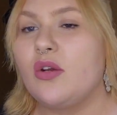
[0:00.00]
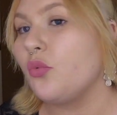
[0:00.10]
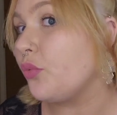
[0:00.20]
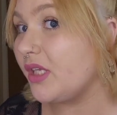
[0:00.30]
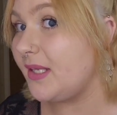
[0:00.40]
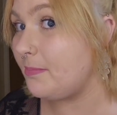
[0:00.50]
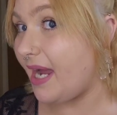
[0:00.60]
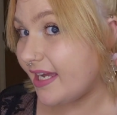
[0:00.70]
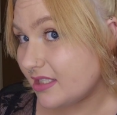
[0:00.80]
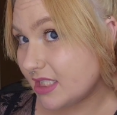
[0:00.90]
really
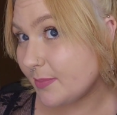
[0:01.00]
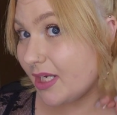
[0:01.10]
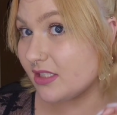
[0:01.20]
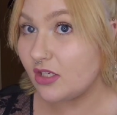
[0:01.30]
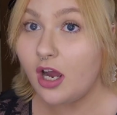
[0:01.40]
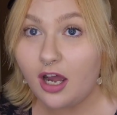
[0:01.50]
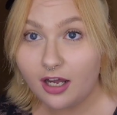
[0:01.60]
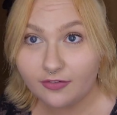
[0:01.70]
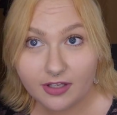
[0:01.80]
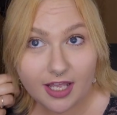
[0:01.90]
bad spots
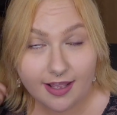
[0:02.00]
off.